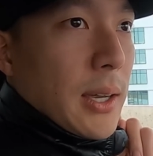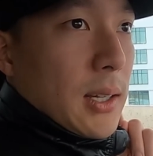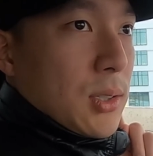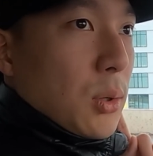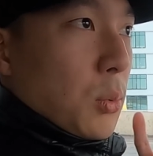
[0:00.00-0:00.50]

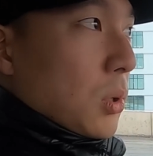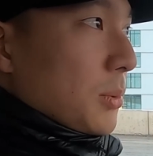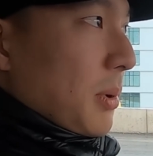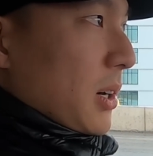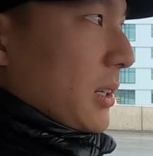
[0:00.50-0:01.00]
Yeah, so
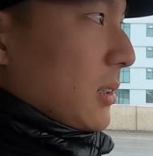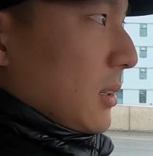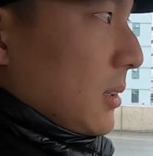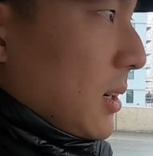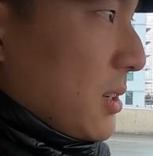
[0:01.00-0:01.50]
World
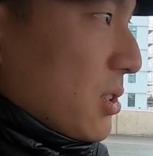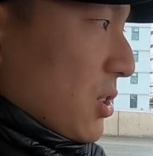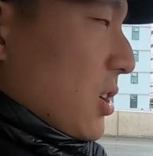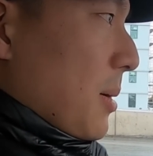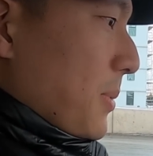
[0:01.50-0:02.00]
Market, I used
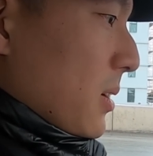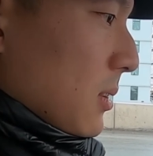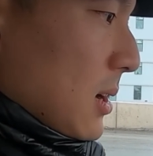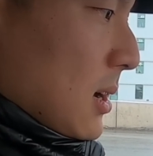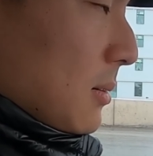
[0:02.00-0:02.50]
to shop there
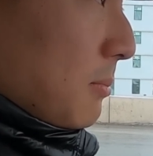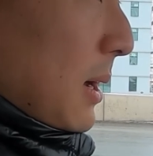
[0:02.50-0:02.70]
a lot